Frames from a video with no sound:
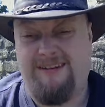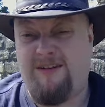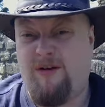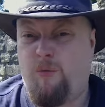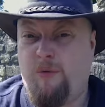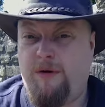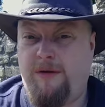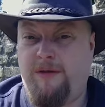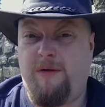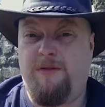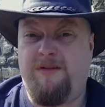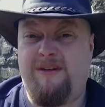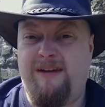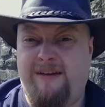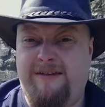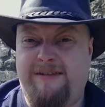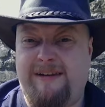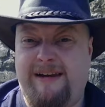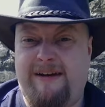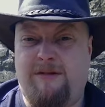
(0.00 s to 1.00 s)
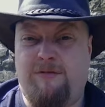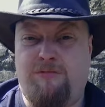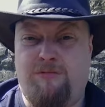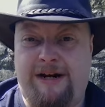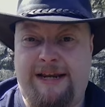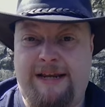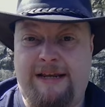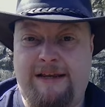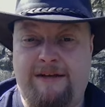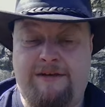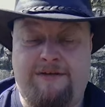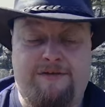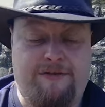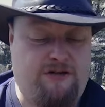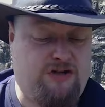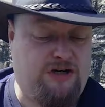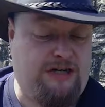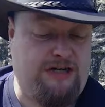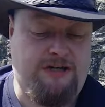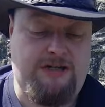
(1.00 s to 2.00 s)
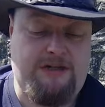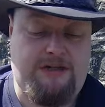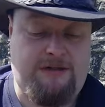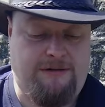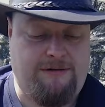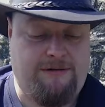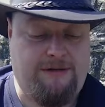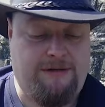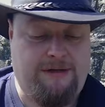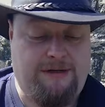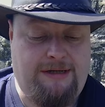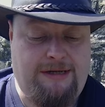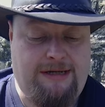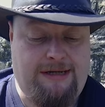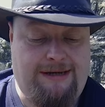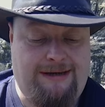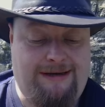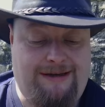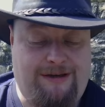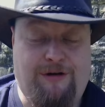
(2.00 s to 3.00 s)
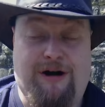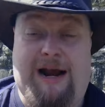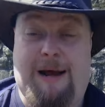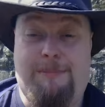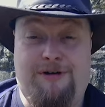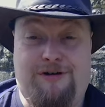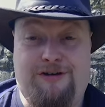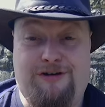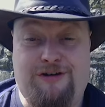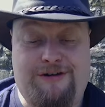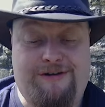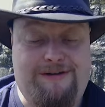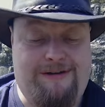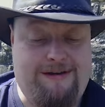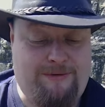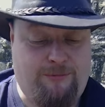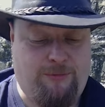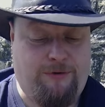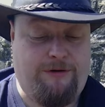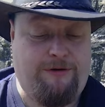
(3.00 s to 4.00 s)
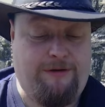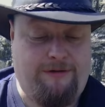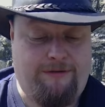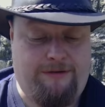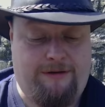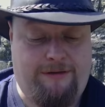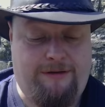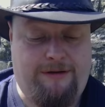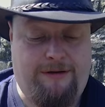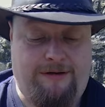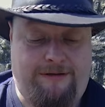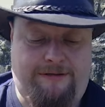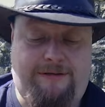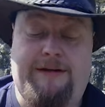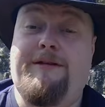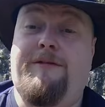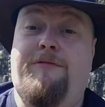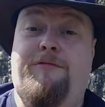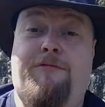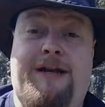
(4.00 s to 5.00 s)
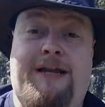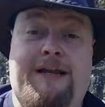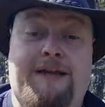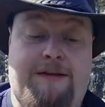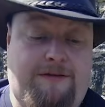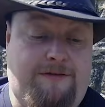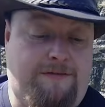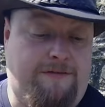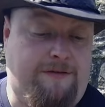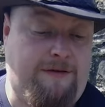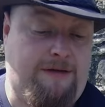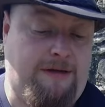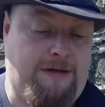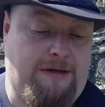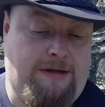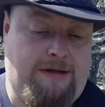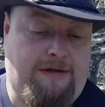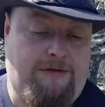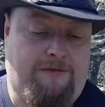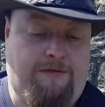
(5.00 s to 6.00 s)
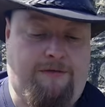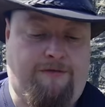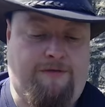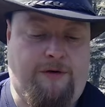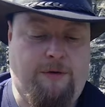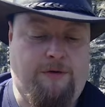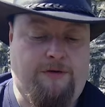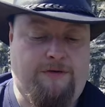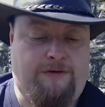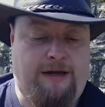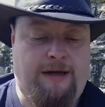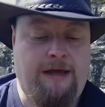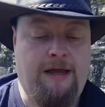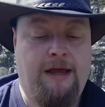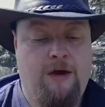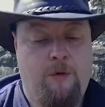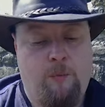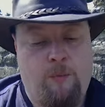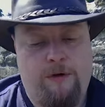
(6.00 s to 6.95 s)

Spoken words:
It's got one of those nice little rings for changing your aperture, and one of those other nice little rings for focusing.